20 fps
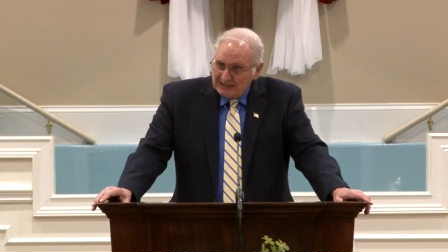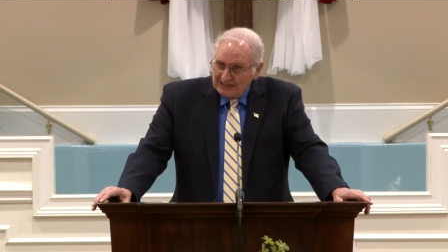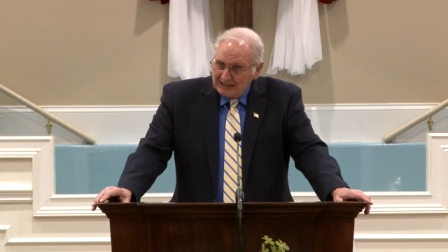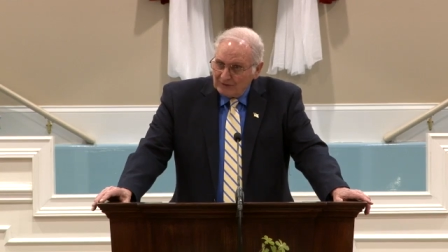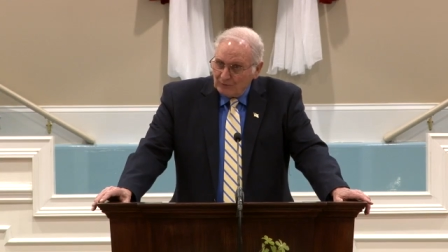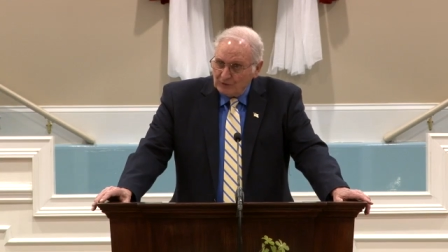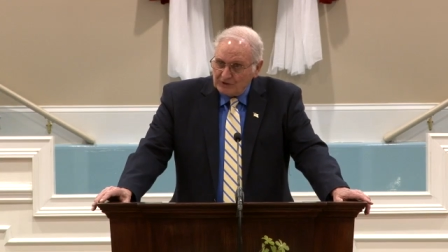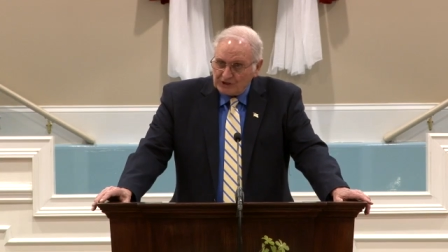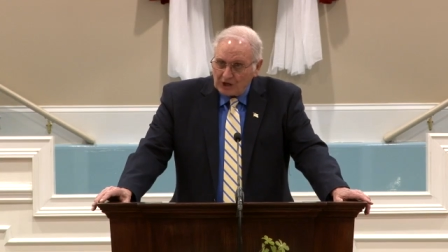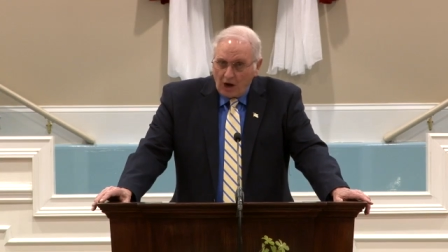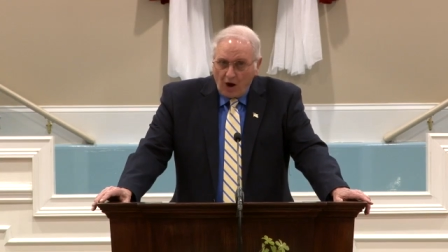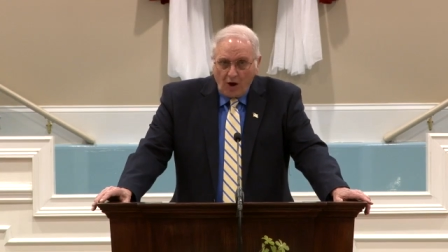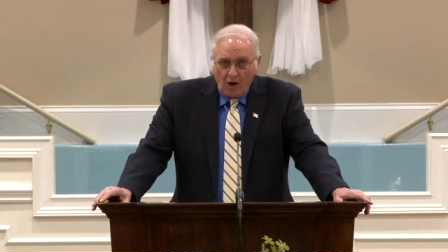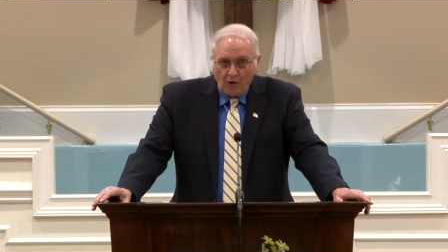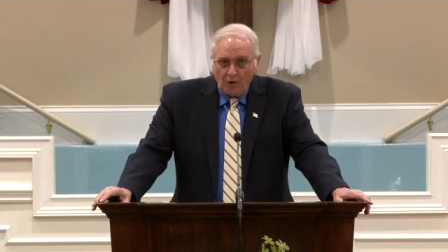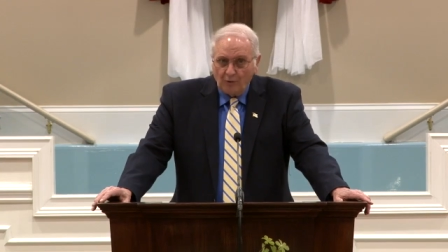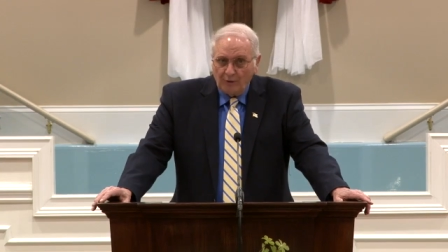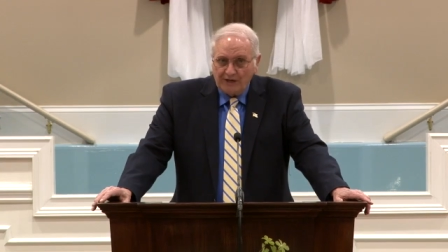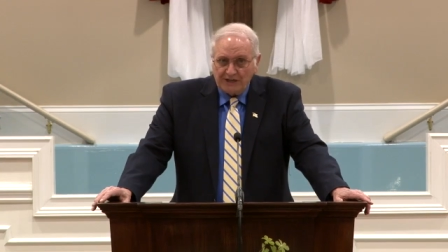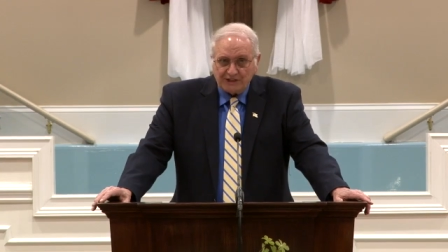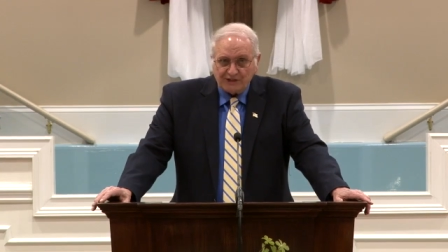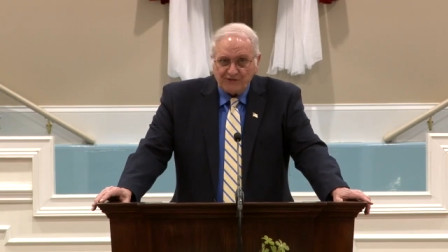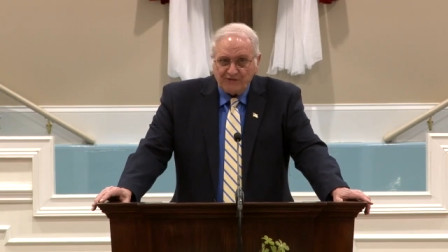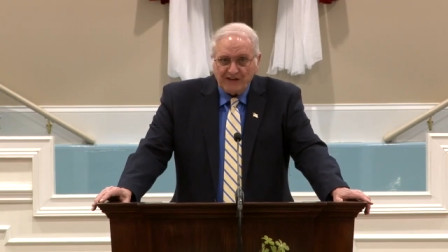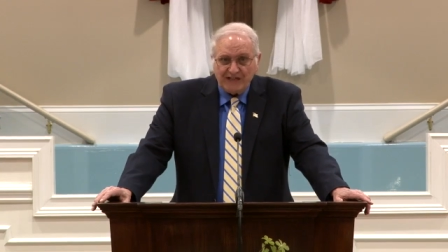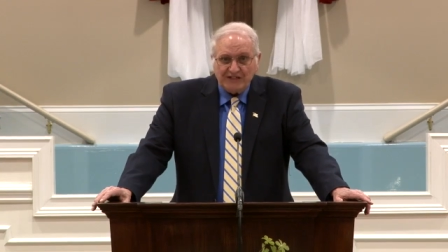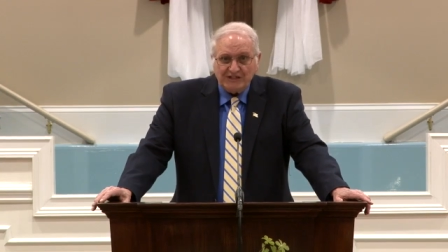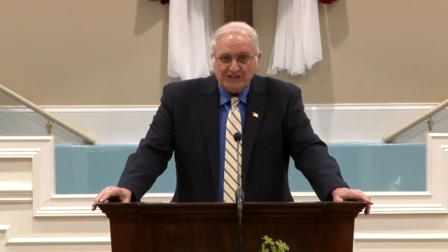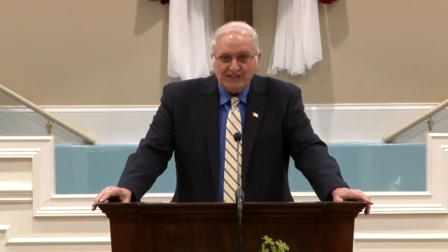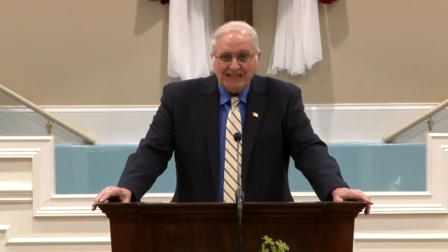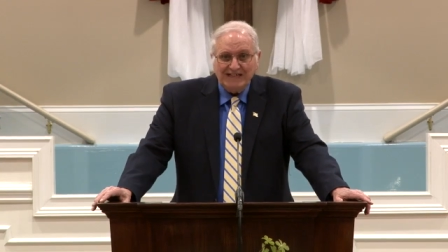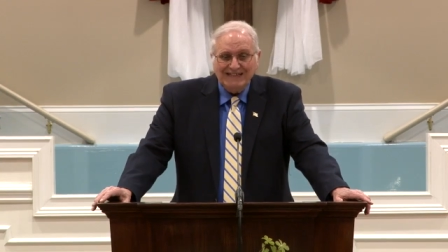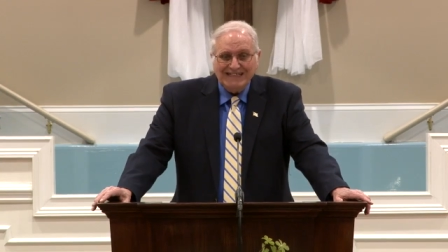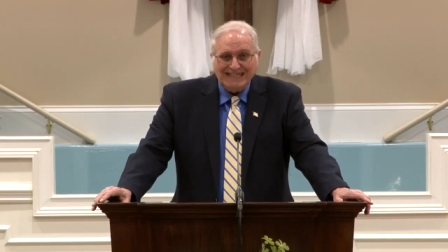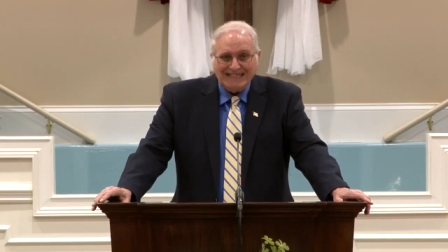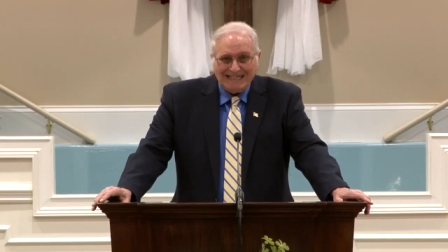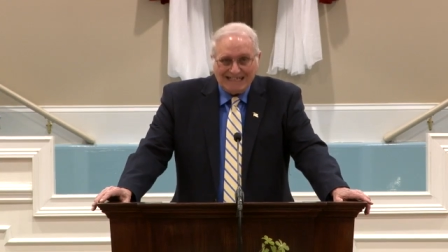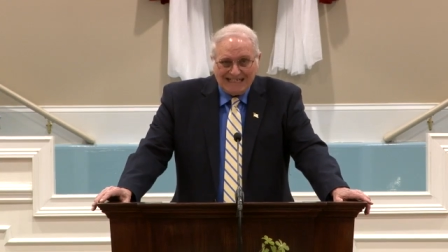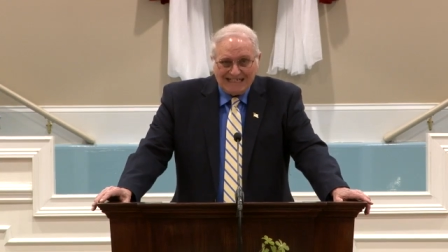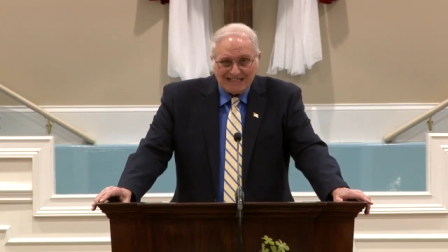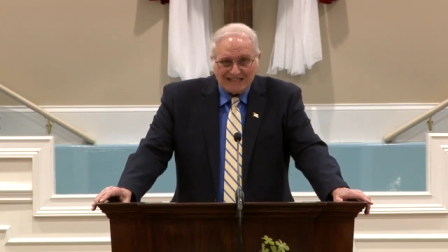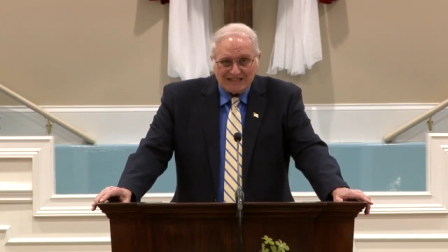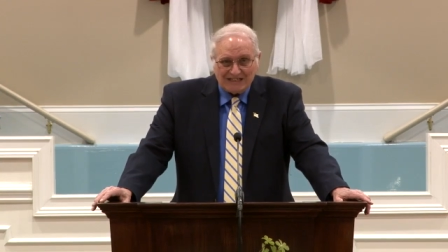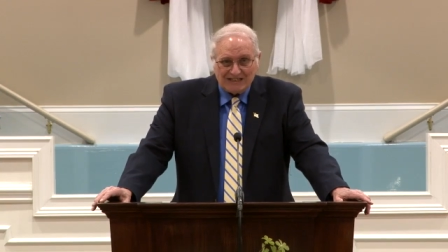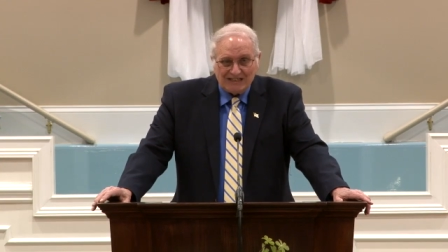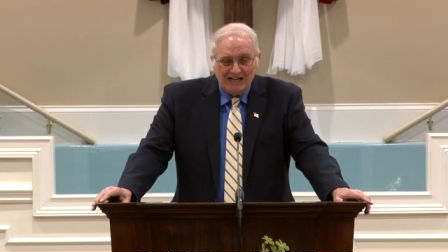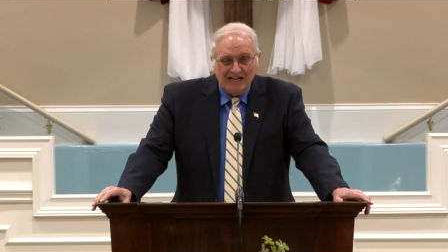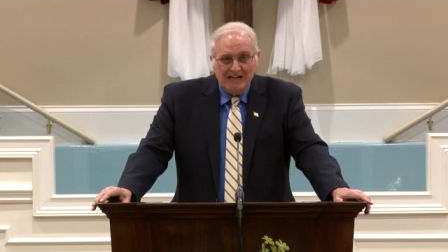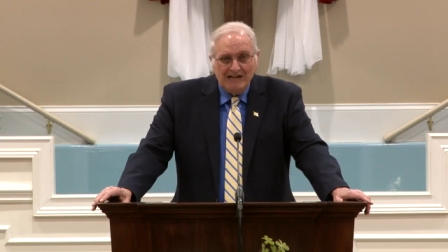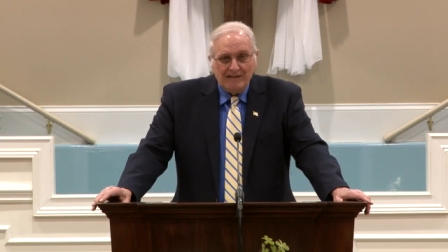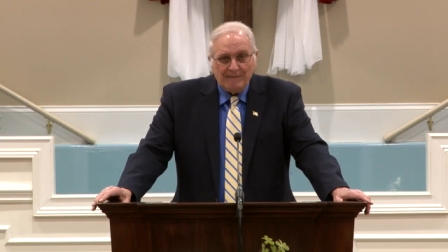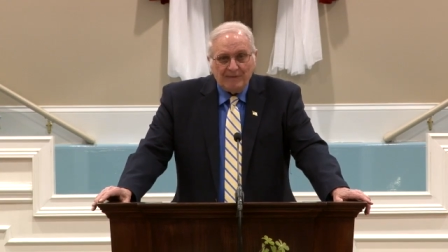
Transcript: it was always facing the east.